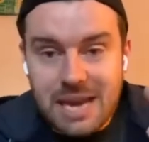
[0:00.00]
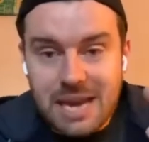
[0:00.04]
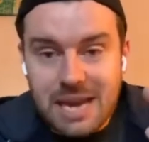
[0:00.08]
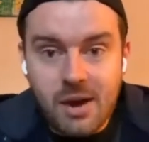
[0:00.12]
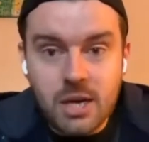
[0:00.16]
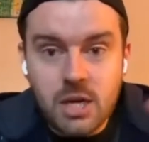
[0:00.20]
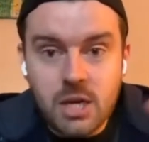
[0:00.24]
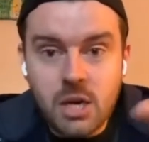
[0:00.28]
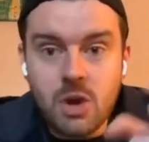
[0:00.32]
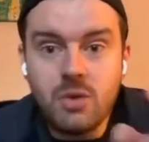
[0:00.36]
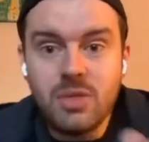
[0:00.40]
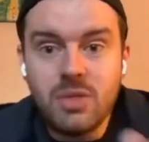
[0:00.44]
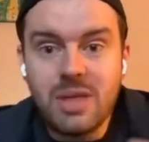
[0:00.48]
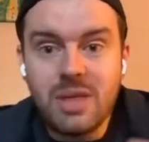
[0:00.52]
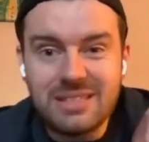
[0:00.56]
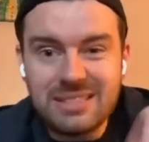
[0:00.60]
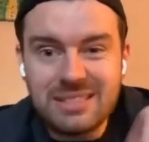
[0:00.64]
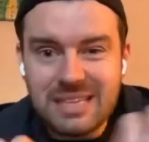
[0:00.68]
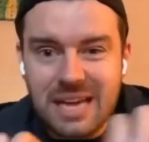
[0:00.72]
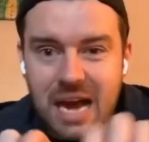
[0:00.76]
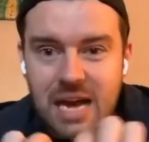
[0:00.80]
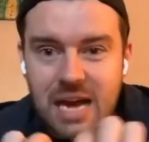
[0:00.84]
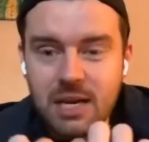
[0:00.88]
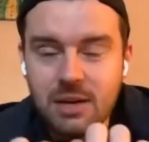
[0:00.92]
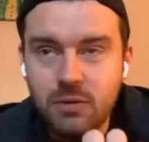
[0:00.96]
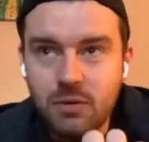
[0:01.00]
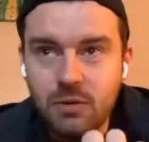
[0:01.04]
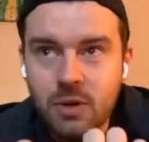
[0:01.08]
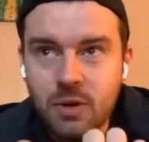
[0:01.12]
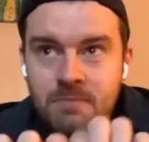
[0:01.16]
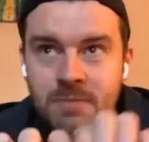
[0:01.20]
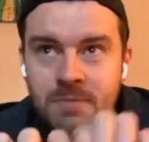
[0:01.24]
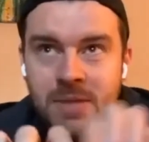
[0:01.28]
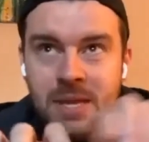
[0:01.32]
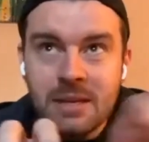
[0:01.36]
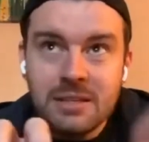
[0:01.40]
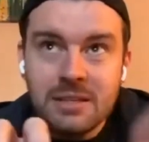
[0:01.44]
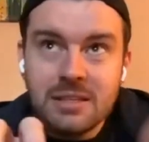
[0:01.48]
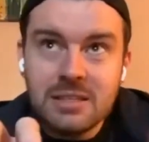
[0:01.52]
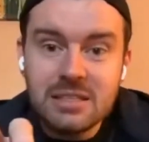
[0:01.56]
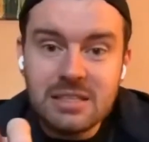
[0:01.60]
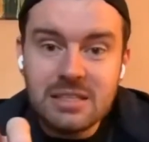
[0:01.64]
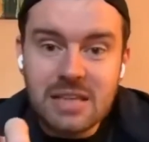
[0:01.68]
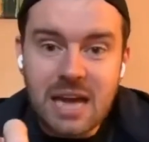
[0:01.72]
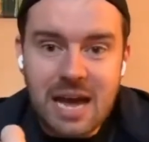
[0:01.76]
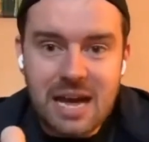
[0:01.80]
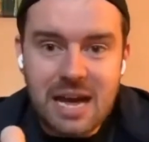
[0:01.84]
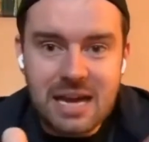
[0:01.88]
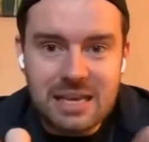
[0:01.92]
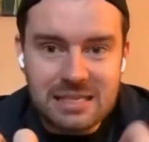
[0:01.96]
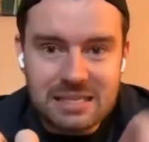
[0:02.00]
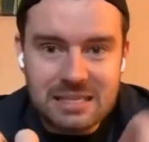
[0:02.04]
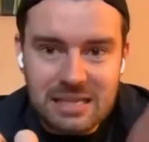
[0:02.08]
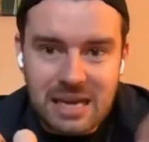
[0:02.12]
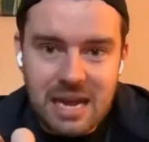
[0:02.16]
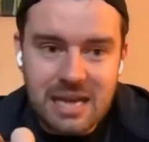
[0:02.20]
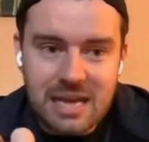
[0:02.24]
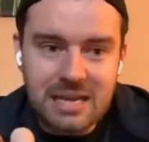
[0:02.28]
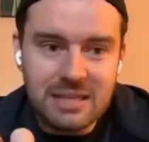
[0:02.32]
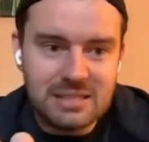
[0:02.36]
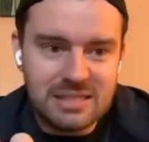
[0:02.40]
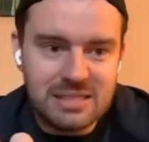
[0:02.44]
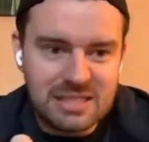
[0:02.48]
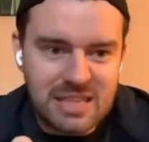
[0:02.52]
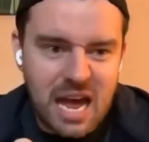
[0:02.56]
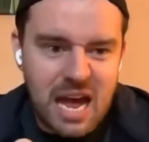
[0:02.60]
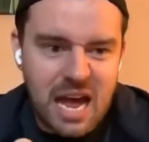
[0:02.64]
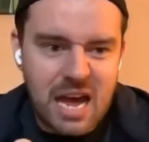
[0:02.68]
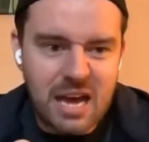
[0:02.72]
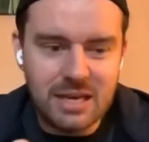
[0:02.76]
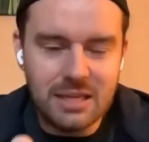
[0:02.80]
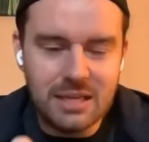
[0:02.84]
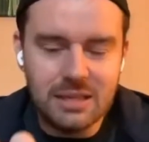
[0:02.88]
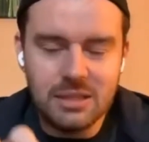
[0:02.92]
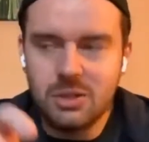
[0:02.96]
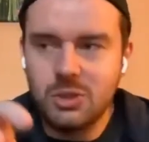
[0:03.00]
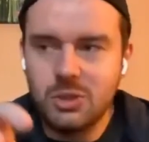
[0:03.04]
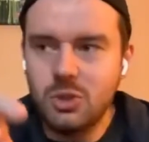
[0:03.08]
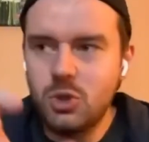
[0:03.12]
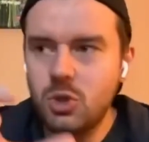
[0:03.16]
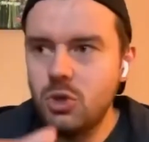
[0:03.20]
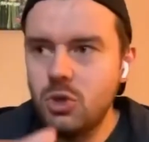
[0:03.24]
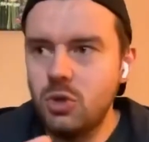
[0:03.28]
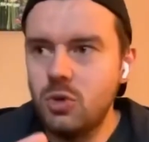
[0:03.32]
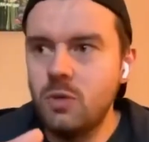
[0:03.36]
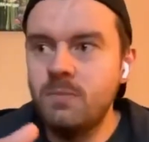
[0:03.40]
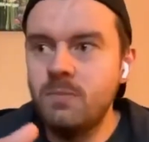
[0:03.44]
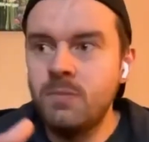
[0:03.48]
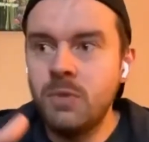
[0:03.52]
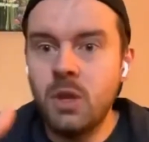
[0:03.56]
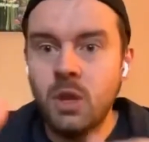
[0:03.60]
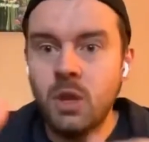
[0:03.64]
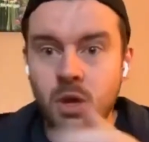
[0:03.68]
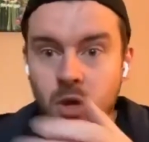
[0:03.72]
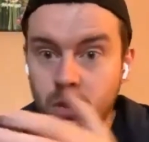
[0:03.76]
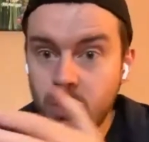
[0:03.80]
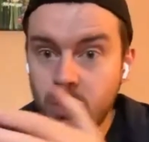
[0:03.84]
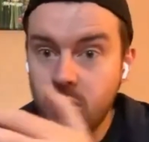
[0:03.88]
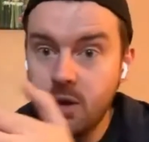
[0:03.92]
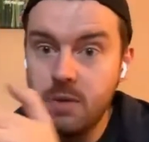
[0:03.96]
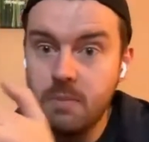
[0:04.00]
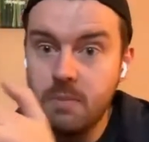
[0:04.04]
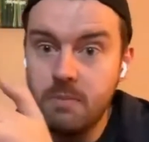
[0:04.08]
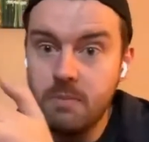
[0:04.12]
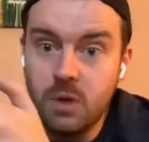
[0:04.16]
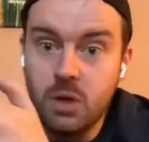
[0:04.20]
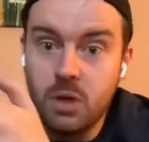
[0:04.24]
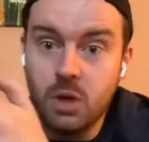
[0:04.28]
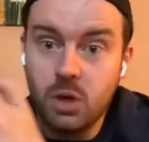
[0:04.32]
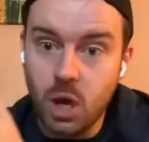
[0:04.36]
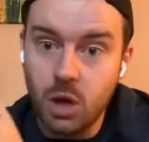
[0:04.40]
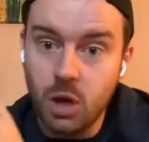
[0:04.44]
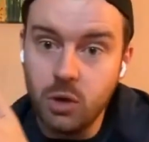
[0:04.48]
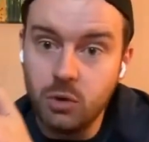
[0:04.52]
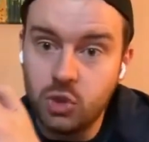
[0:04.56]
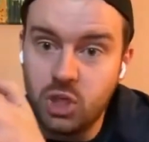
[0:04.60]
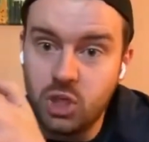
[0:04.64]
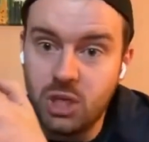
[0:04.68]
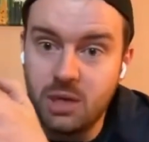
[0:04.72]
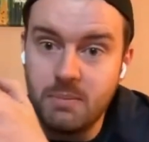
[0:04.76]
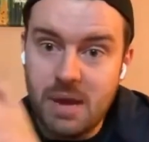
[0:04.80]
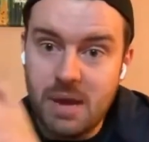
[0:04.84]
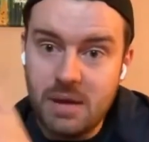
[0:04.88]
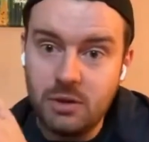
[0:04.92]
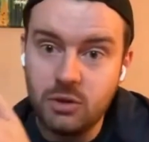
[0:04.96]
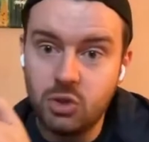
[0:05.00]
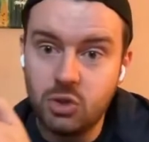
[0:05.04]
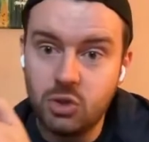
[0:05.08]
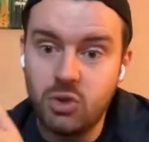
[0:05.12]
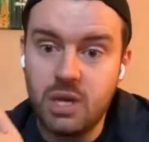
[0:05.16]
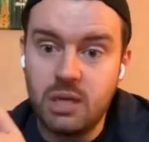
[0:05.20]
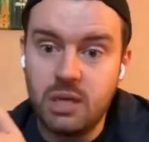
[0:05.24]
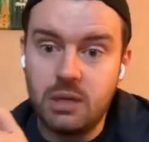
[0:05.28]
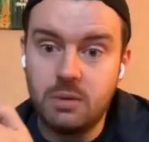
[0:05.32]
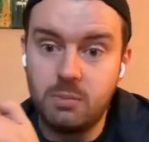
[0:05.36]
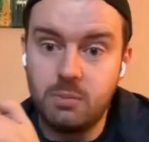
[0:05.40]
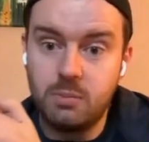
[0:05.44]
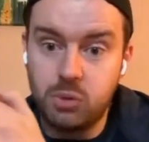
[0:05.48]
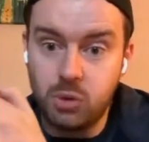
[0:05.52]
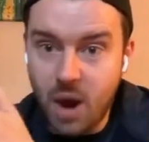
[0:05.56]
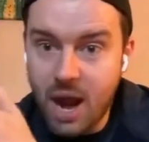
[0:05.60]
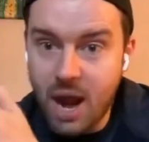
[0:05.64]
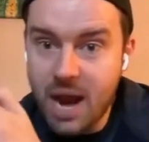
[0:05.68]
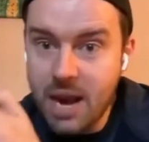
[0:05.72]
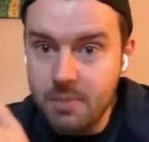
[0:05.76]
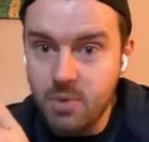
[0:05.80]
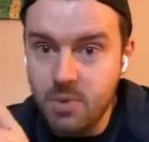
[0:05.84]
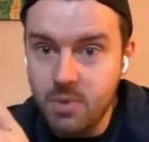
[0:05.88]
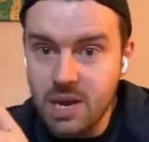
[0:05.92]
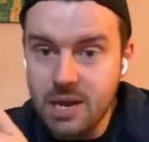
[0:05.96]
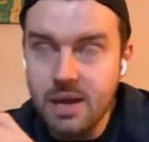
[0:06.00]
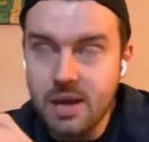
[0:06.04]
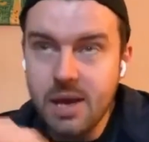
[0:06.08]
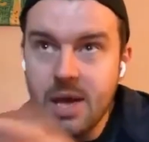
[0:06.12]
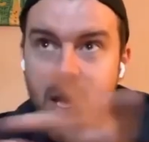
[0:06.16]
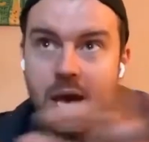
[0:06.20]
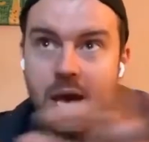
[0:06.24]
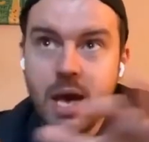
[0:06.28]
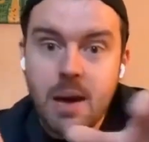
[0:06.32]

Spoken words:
Now, I know that's kind of a slight side to the coaching, mentoring primary,